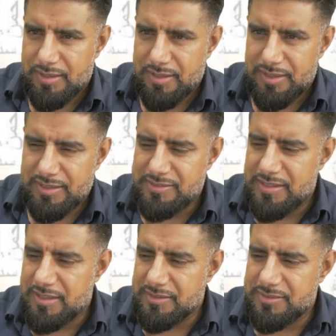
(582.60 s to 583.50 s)
He
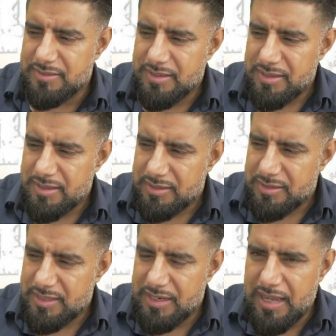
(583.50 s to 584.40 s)
says
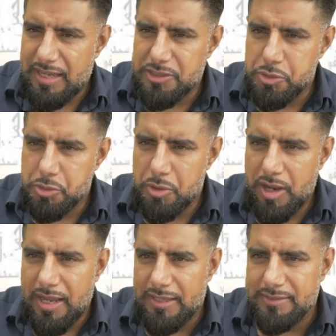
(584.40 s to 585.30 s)
that at your
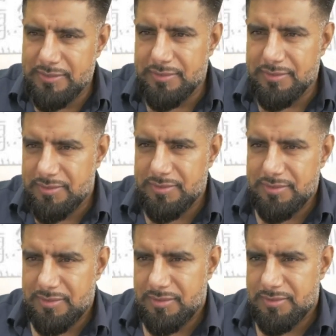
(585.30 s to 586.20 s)

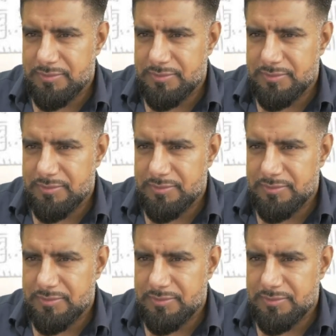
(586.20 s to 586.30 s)
hands,